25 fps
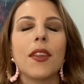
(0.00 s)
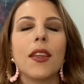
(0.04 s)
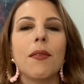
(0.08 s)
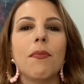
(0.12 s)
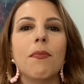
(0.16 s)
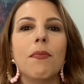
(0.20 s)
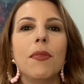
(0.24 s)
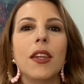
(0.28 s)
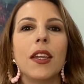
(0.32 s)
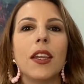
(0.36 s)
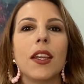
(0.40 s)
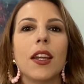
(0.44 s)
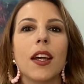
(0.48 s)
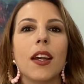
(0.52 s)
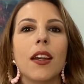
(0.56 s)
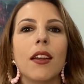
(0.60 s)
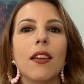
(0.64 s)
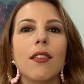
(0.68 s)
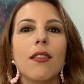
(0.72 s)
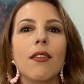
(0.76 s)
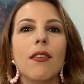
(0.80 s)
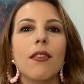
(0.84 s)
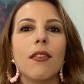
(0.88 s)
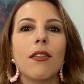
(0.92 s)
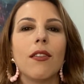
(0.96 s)

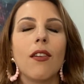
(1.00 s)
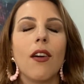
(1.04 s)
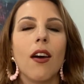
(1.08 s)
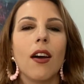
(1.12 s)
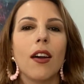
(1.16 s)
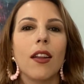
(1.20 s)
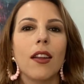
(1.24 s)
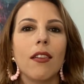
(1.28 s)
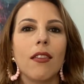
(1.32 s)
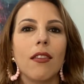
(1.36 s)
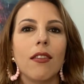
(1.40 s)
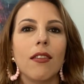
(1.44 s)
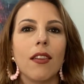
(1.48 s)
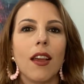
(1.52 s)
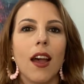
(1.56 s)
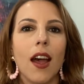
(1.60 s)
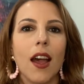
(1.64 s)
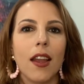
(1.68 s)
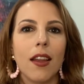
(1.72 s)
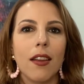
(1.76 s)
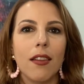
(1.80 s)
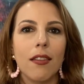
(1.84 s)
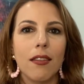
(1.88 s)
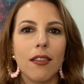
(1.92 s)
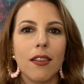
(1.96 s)
because Goddess
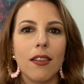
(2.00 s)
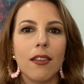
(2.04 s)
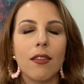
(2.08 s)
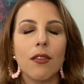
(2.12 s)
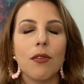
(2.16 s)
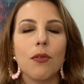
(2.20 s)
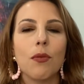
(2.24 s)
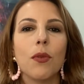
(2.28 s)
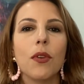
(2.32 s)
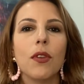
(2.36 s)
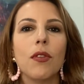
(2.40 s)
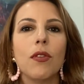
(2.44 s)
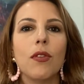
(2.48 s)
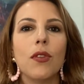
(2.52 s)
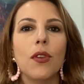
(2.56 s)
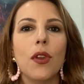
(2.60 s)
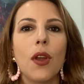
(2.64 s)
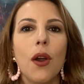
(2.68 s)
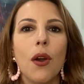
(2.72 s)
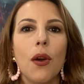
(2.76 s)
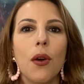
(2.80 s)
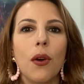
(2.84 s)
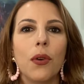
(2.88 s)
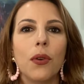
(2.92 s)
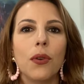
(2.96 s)
Isis was
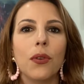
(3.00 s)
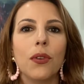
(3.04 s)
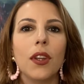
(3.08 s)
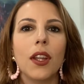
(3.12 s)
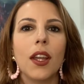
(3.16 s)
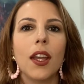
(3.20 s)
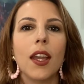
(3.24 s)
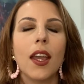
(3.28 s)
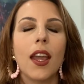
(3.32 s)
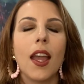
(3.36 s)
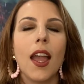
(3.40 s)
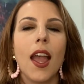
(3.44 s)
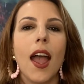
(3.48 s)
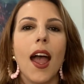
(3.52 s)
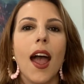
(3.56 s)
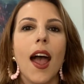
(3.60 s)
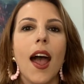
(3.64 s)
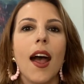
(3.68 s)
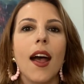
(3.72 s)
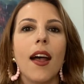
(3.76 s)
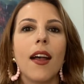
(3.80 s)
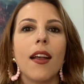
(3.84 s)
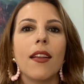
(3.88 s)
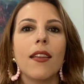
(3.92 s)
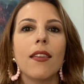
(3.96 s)
known
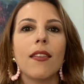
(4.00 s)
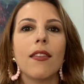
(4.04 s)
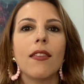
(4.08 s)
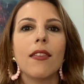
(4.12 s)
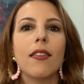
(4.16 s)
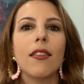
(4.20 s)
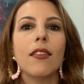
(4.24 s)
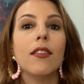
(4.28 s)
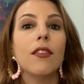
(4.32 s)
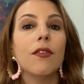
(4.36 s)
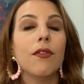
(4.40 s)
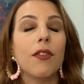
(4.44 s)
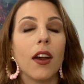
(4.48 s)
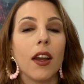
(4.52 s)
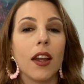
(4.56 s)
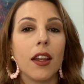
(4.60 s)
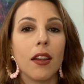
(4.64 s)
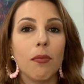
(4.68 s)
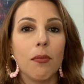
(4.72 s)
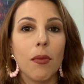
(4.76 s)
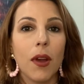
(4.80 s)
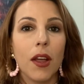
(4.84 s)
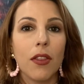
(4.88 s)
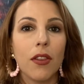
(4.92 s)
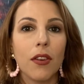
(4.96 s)
as the
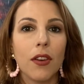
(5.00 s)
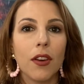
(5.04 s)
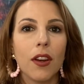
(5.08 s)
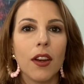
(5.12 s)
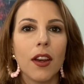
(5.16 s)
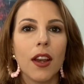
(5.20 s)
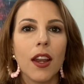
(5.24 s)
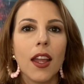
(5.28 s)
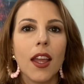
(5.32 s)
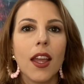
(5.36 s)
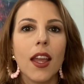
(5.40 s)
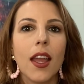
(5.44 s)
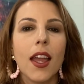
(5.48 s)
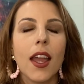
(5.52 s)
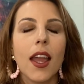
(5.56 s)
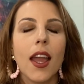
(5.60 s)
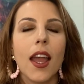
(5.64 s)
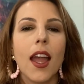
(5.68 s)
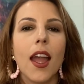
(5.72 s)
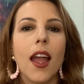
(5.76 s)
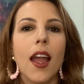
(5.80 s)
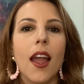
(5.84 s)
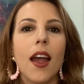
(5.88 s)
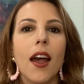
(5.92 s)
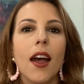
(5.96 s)
Divine Mother,
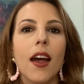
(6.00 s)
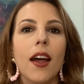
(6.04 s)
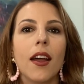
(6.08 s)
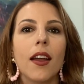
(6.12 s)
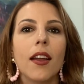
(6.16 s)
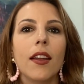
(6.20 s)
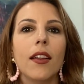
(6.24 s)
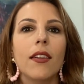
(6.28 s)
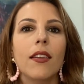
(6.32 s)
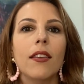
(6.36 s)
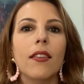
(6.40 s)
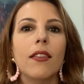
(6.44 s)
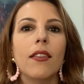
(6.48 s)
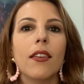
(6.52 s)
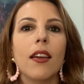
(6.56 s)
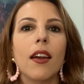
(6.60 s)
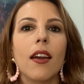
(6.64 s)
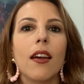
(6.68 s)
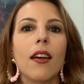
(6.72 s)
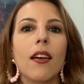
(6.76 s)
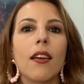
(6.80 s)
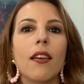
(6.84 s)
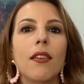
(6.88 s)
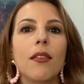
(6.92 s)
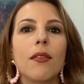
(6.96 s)
and
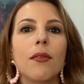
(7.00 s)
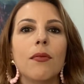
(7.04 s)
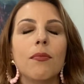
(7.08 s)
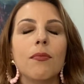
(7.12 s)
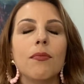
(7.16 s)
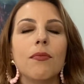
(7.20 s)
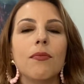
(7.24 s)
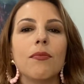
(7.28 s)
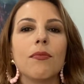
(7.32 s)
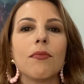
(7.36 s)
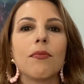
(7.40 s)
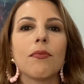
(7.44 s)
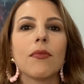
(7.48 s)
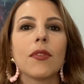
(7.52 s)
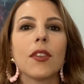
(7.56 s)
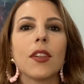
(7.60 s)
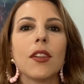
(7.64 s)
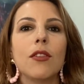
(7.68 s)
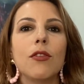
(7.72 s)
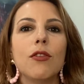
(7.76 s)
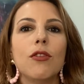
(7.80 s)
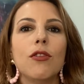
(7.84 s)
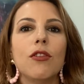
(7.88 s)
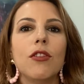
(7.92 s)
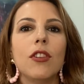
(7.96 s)

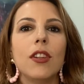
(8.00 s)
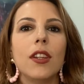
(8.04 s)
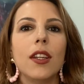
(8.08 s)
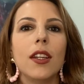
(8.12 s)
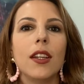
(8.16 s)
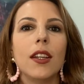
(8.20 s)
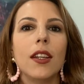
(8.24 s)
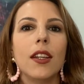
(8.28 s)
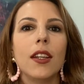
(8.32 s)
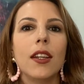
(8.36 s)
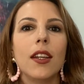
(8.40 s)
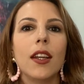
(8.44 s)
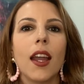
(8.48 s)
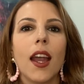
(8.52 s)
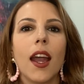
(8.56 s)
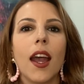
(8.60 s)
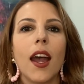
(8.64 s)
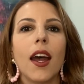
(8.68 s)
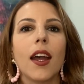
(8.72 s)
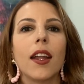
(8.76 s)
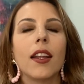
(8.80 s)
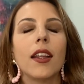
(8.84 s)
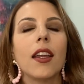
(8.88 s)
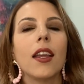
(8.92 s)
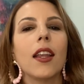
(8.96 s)
she
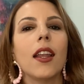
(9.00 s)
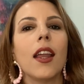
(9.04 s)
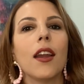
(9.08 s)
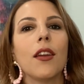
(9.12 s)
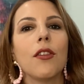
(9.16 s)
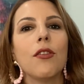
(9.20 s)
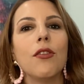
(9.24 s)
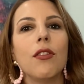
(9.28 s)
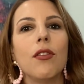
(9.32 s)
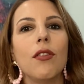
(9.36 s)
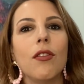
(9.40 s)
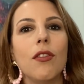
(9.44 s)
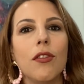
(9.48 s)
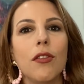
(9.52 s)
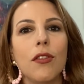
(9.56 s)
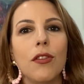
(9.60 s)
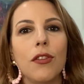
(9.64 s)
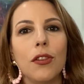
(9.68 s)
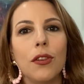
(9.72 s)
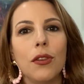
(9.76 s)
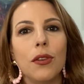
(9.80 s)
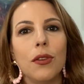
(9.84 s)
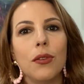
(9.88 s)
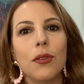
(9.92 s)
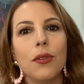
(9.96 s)
had connections
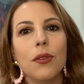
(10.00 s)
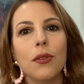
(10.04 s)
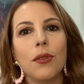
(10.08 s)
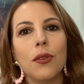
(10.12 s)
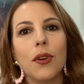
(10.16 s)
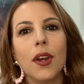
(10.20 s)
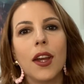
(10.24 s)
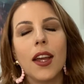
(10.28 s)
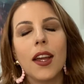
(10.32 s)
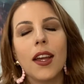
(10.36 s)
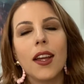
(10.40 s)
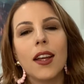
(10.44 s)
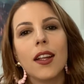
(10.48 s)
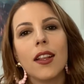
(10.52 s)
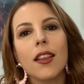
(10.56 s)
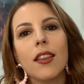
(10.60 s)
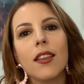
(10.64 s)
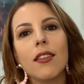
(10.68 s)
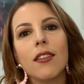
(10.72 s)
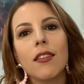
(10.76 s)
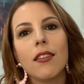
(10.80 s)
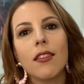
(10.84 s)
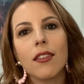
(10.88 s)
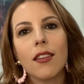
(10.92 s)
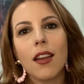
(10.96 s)
to the
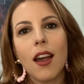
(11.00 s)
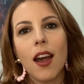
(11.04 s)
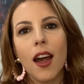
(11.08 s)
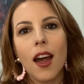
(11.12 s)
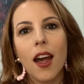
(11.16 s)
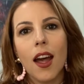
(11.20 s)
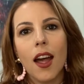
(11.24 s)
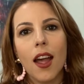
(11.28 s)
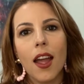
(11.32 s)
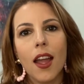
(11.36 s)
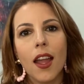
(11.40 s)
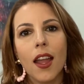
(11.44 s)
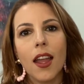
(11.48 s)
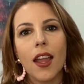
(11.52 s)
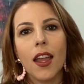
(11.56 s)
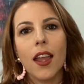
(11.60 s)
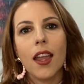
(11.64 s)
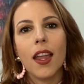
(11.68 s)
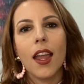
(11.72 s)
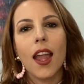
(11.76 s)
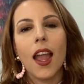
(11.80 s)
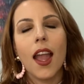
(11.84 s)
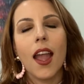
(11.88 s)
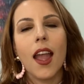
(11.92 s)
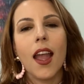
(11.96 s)

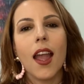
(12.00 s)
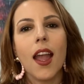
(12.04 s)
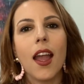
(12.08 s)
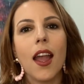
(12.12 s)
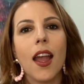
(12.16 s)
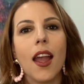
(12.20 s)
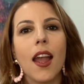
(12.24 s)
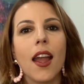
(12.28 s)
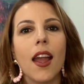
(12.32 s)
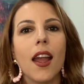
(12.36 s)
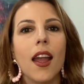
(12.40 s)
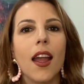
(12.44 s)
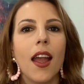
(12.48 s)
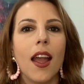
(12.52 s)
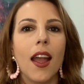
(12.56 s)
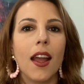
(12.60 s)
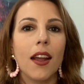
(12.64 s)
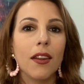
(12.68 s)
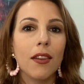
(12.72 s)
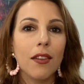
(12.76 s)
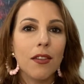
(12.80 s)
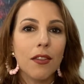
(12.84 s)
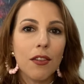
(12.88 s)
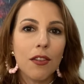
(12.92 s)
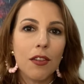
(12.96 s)
sky
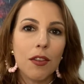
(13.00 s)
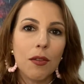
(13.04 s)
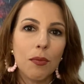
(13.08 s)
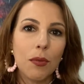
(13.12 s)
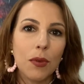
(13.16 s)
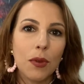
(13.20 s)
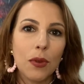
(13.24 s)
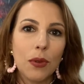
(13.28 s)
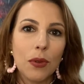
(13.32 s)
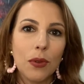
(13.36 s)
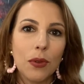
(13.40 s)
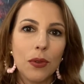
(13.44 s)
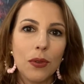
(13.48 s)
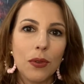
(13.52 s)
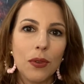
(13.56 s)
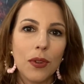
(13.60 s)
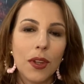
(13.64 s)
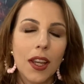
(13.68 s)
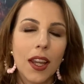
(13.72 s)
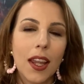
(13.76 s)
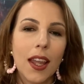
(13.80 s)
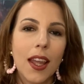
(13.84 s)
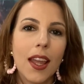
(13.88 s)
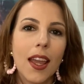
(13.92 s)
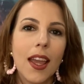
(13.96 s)
and the
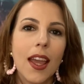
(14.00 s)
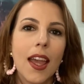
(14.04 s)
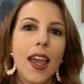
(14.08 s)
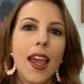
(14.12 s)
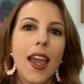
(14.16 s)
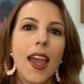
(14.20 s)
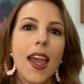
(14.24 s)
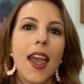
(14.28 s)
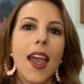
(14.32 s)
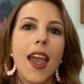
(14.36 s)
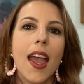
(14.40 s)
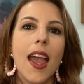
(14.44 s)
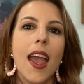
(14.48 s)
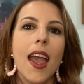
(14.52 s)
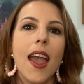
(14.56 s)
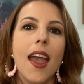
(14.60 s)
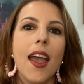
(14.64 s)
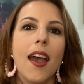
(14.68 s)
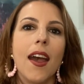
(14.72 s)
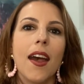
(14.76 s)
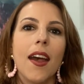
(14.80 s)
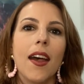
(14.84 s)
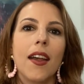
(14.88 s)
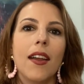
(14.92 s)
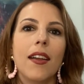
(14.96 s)
moon,
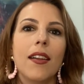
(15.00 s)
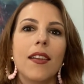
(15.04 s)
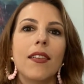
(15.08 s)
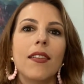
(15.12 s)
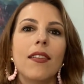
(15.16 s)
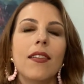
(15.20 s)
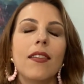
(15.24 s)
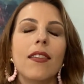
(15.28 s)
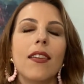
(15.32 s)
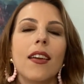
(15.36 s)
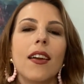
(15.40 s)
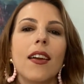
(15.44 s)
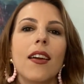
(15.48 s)
and